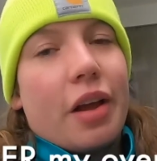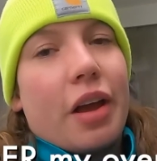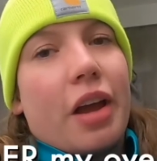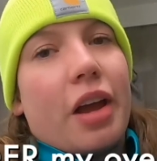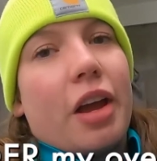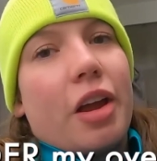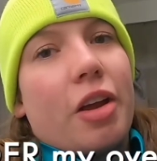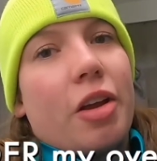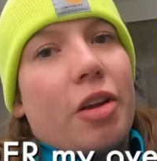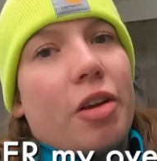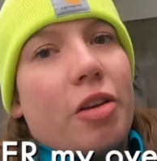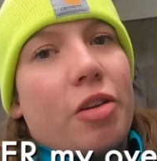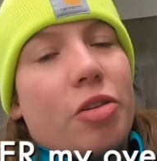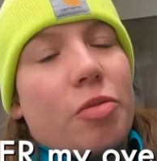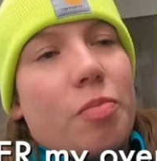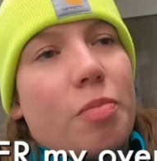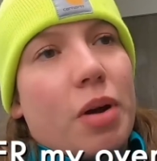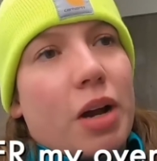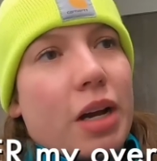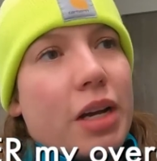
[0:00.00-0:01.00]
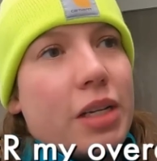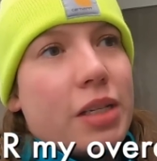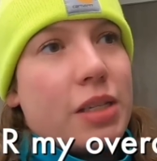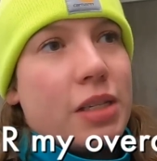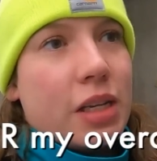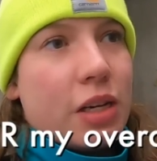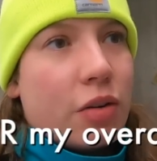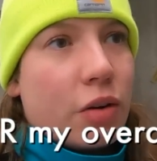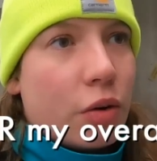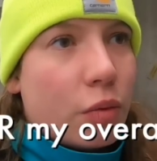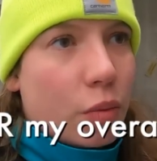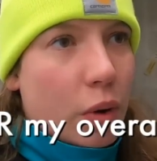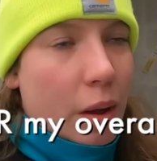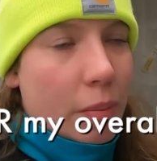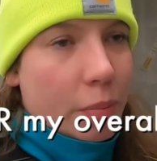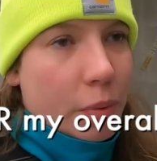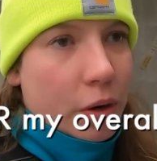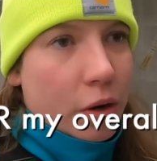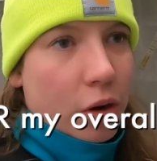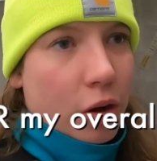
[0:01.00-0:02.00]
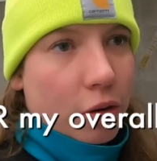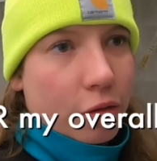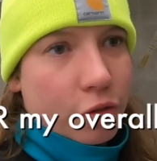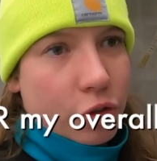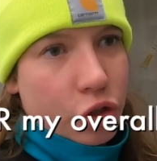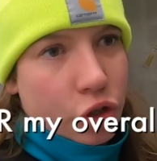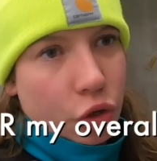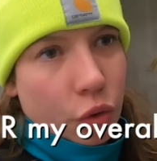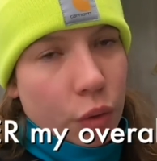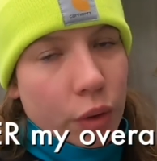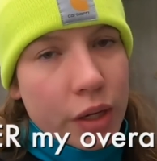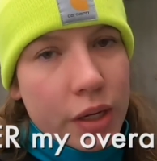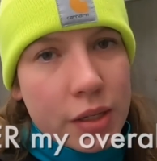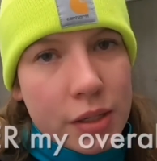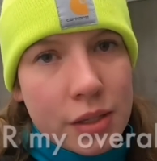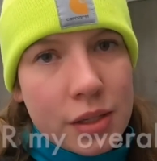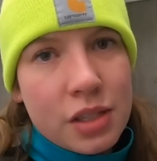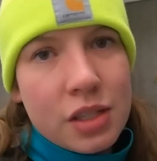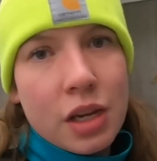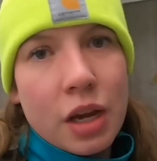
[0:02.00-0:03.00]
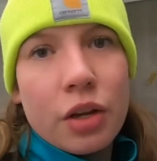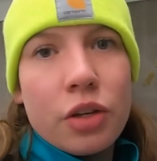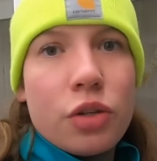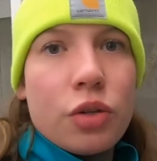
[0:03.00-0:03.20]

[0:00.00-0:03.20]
And my secret weapon of choice